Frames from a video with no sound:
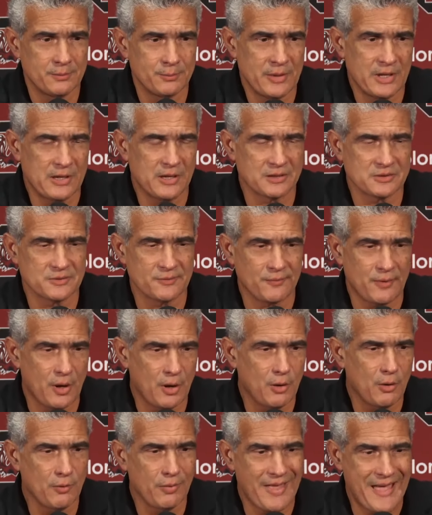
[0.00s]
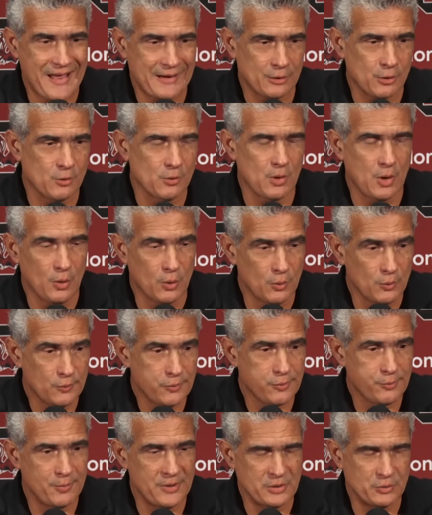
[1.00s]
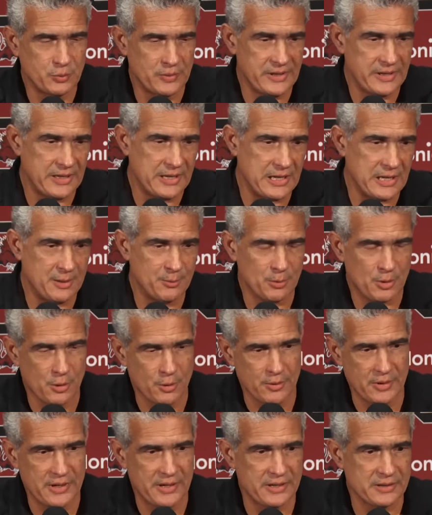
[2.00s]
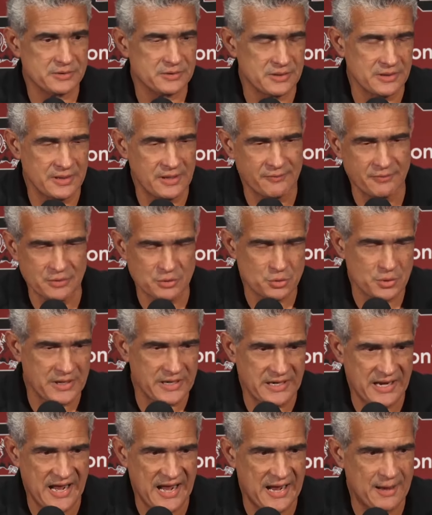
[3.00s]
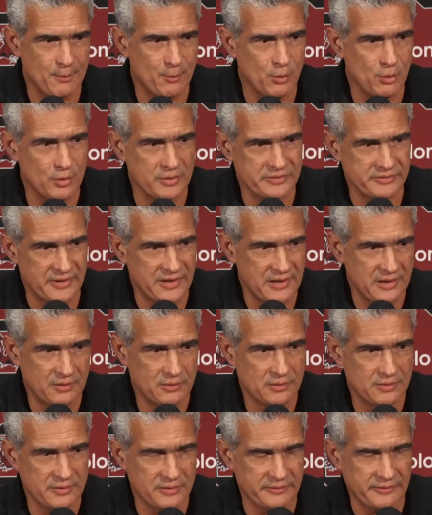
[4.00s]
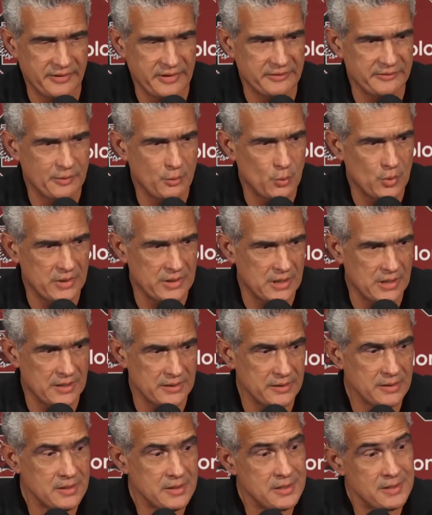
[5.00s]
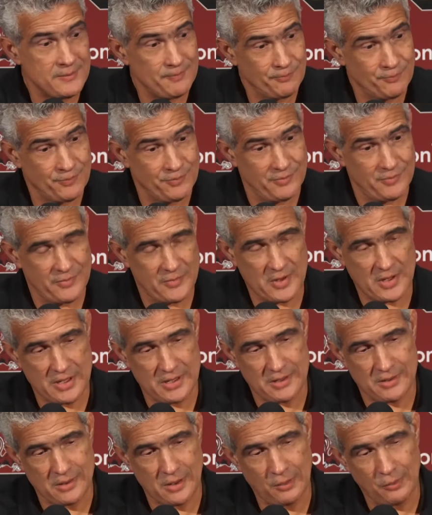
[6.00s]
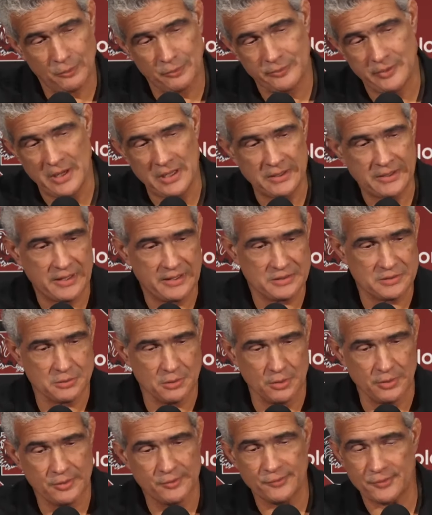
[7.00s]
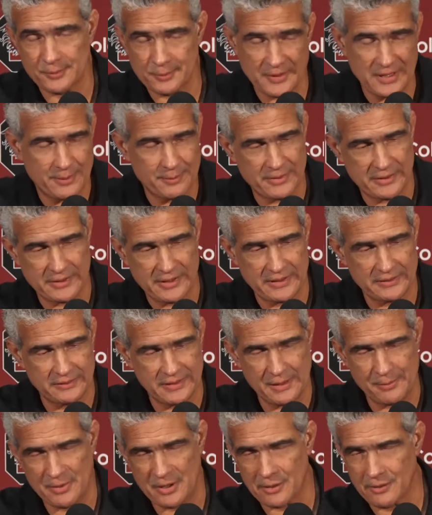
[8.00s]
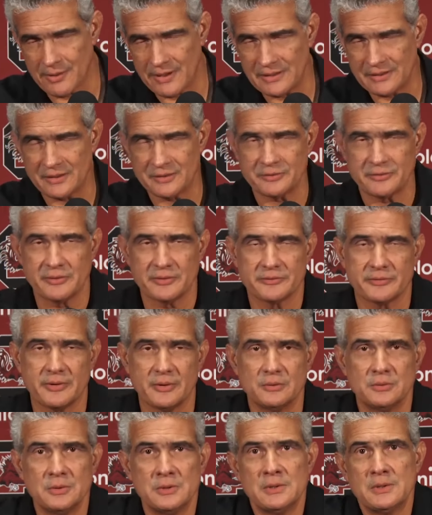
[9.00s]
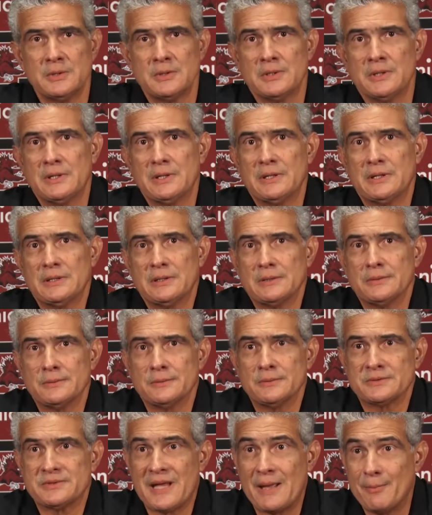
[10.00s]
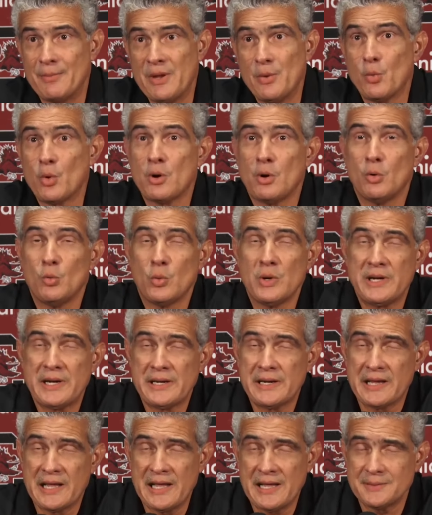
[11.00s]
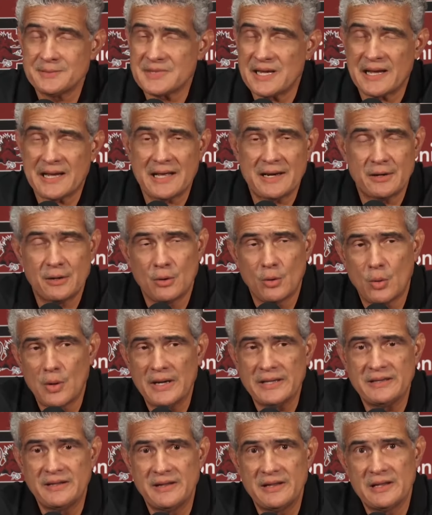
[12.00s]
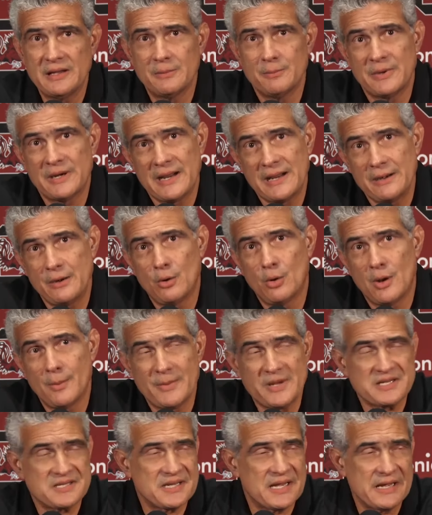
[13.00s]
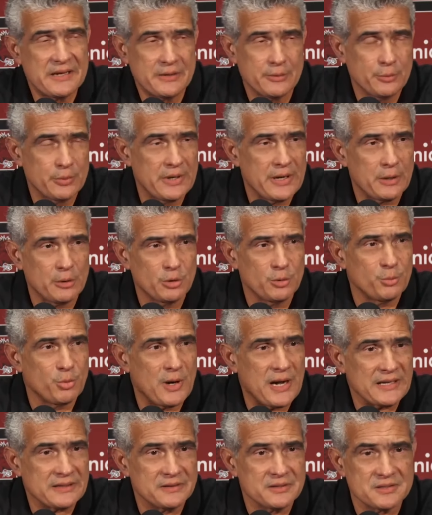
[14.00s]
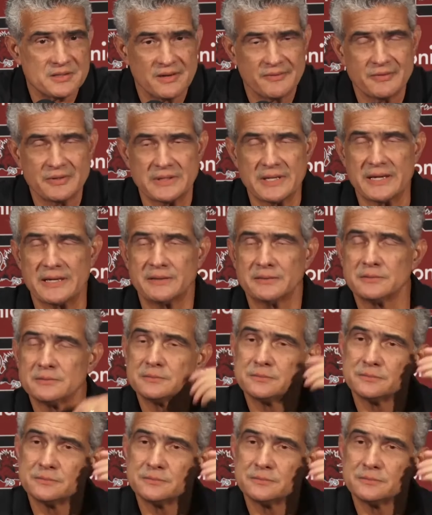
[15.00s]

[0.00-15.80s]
because of all that growth between him, Chris, and even Trey Campbell as the season went on, all those young kids learned from them, and they've been great this year. So does that mean we're going to win any games? I got no idea, but I know I'm excited when I go to practice every day.